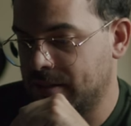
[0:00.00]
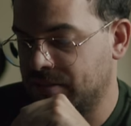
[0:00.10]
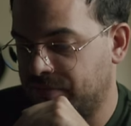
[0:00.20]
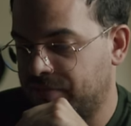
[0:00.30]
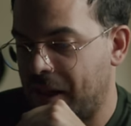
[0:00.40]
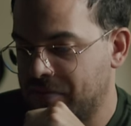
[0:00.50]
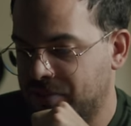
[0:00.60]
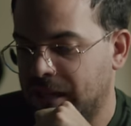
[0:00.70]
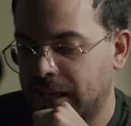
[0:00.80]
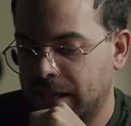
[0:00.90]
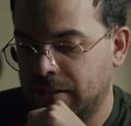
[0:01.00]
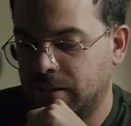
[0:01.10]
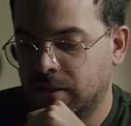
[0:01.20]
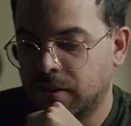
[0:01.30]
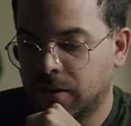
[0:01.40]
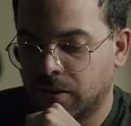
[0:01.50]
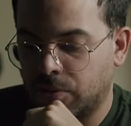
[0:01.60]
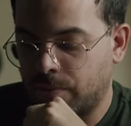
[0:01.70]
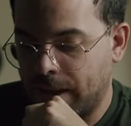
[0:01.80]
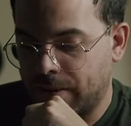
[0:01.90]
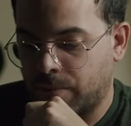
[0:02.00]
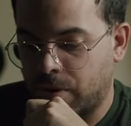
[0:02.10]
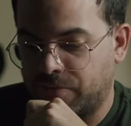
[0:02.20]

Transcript: It's a 5K RED RAW